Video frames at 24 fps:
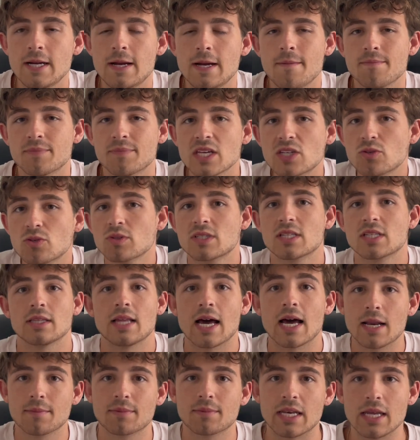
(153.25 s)
this was the
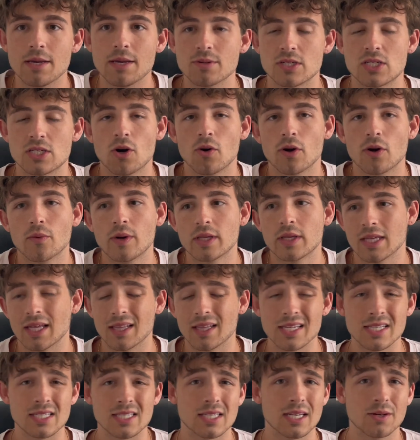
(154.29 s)
lineup that he was going with. At
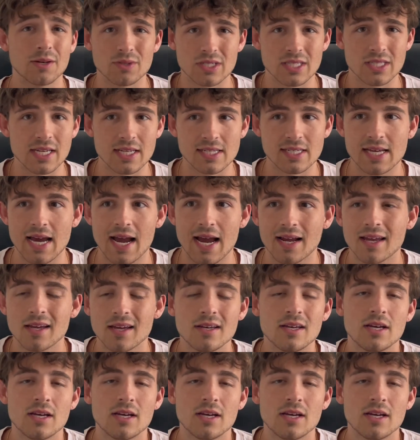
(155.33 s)
least it was the attack.